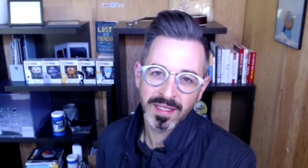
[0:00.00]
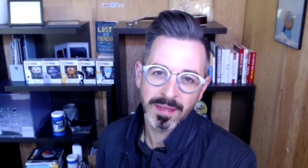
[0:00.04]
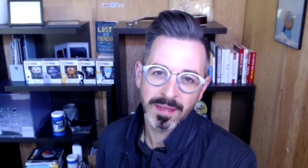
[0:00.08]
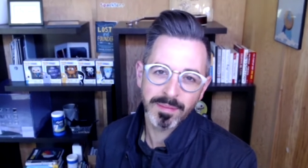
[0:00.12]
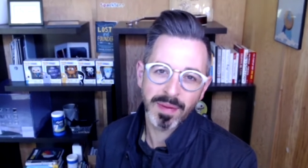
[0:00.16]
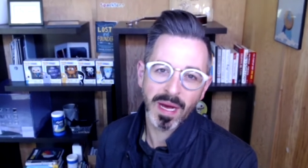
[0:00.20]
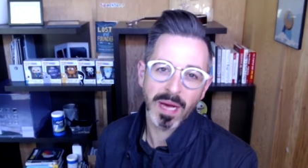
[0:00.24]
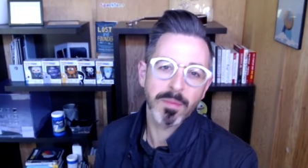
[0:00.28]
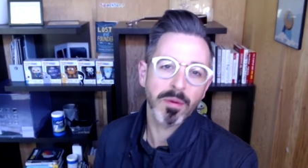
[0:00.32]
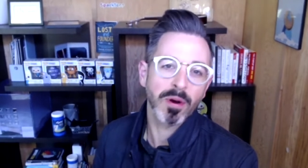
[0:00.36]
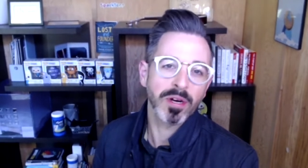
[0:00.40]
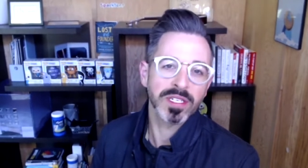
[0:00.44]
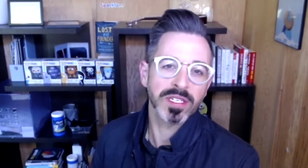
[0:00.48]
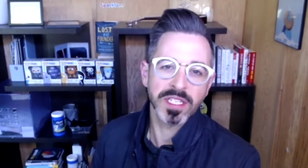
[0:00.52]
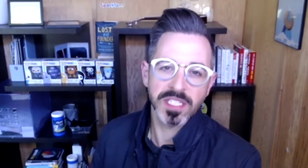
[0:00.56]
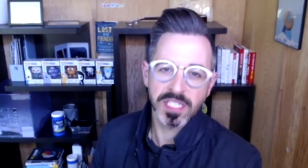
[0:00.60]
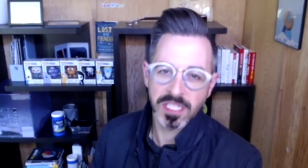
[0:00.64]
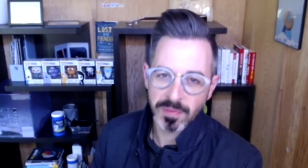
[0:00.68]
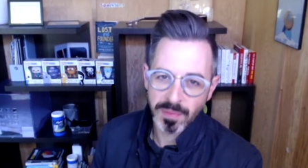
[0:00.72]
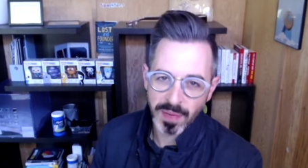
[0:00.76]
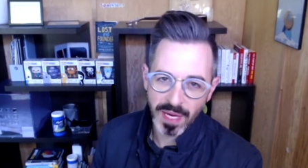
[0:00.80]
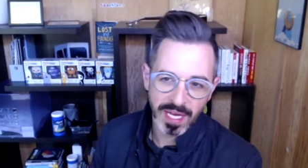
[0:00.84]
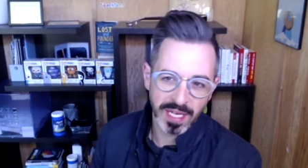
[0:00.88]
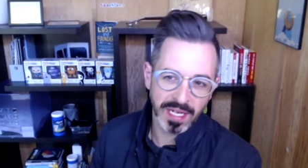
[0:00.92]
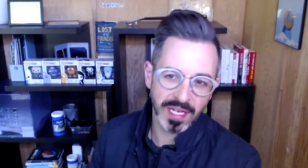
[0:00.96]
by
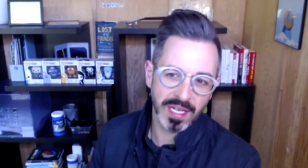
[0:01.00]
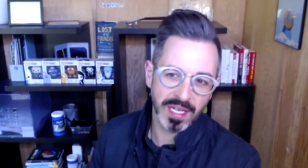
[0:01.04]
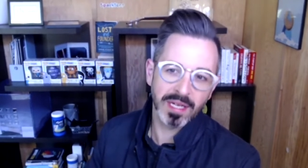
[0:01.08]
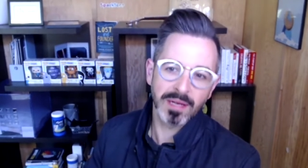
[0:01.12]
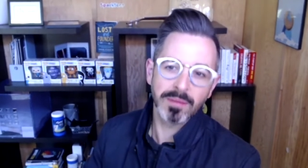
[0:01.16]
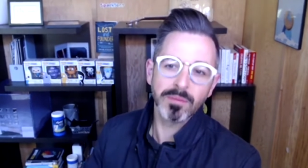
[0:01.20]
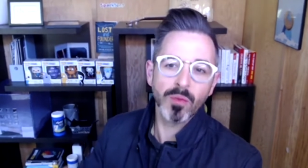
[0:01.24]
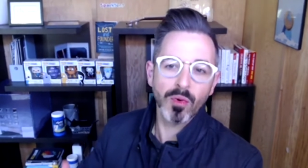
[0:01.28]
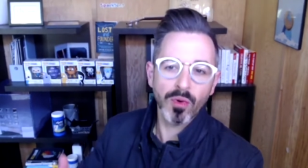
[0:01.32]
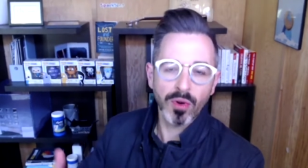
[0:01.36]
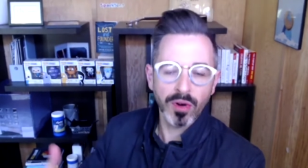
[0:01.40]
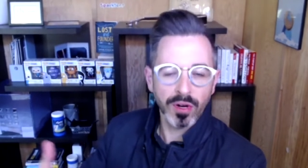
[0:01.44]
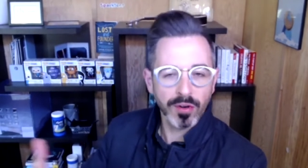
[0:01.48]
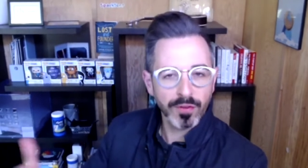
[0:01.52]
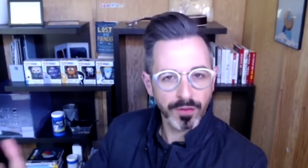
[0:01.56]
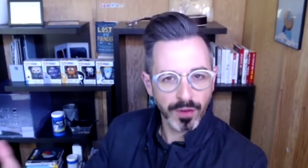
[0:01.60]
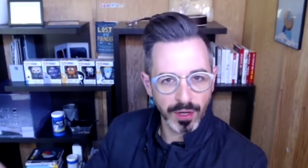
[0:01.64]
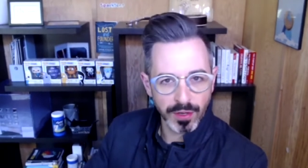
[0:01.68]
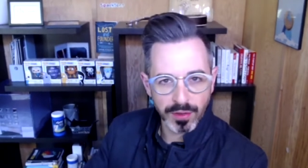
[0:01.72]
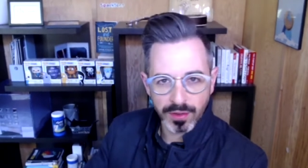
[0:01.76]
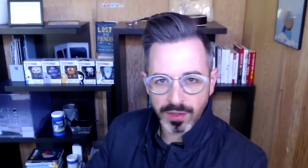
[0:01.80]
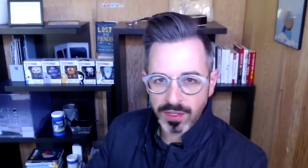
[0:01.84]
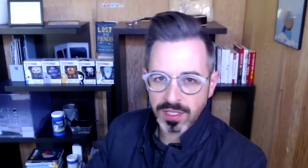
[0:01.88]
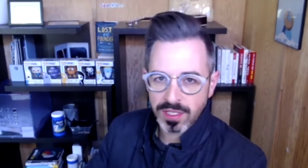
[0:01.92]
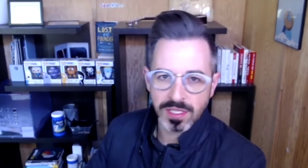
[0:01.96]
participating, more
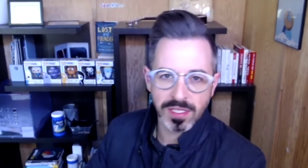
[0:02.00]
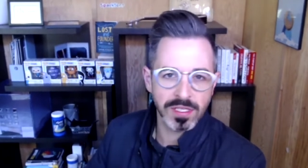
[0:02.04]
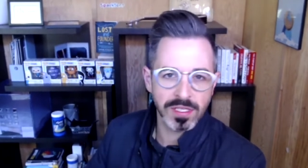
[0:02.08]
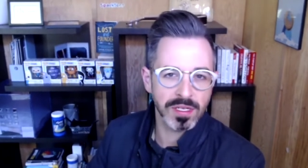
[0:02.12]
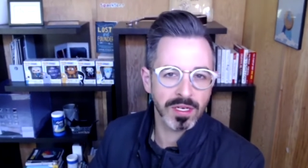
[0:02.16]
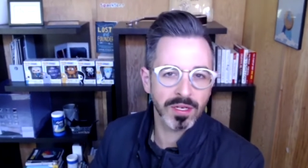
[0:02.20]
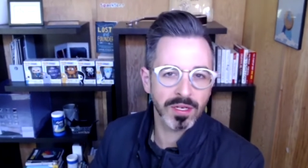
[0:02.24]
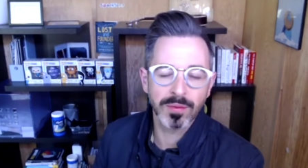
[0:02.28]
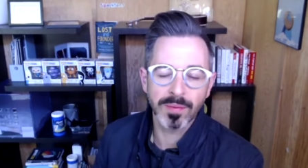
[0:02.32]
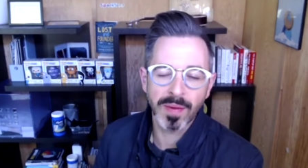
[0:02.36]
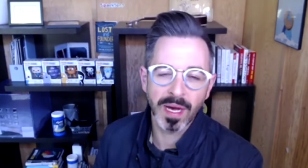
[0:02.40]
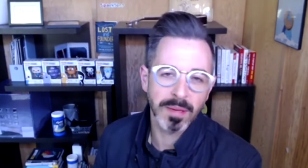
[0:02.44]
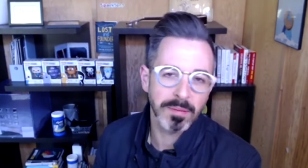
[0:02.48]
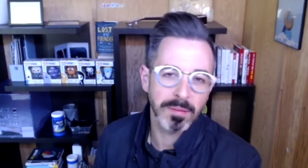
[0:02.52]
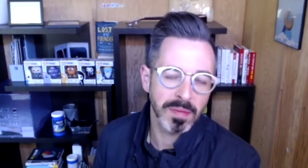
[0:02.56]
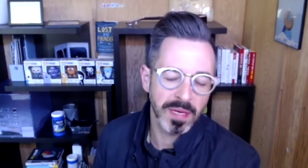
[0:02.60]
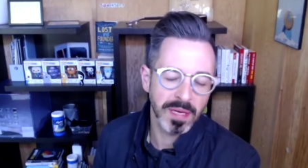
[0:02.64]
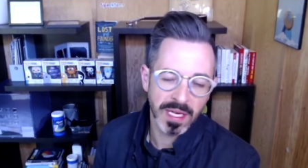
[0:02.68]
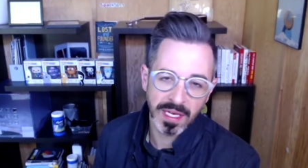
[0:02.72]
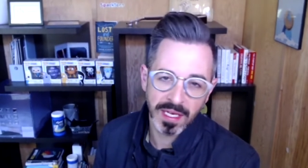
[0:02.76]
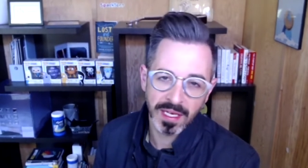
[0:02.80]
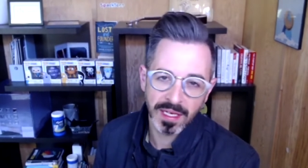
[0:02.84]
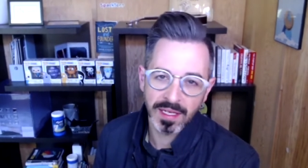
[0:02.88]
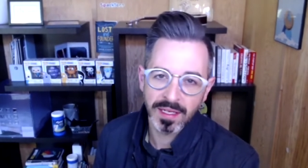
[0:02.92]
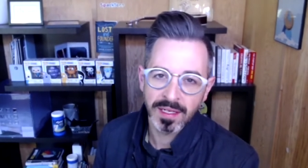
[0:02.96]
folks who might
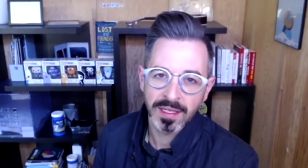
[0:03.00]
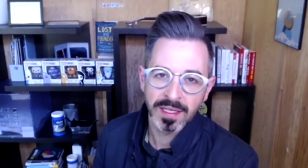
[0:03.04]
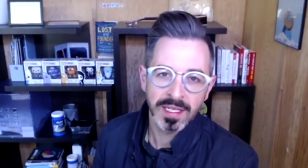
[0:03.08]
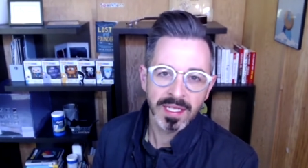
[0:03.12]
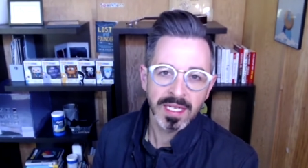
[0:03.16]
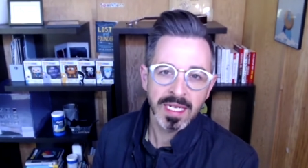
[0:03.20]
be